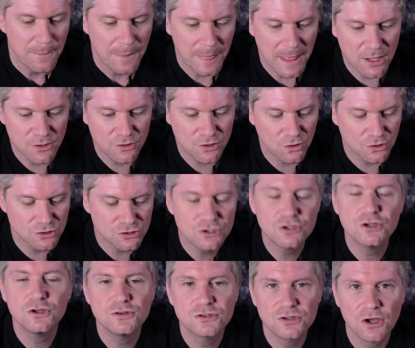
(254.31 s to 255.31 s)
Now you've got
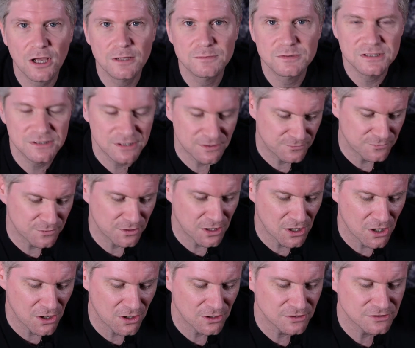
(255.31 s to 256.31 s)
2 types of different
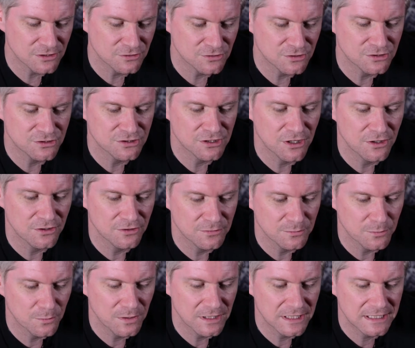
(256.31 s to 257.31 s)
cards. I'll just show you
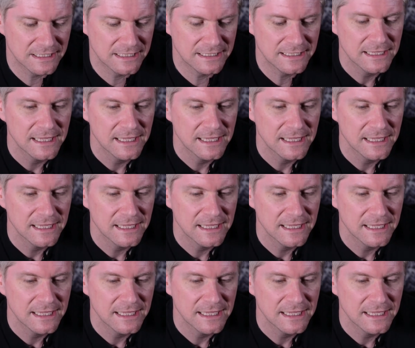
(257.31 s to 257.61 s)
them quickly.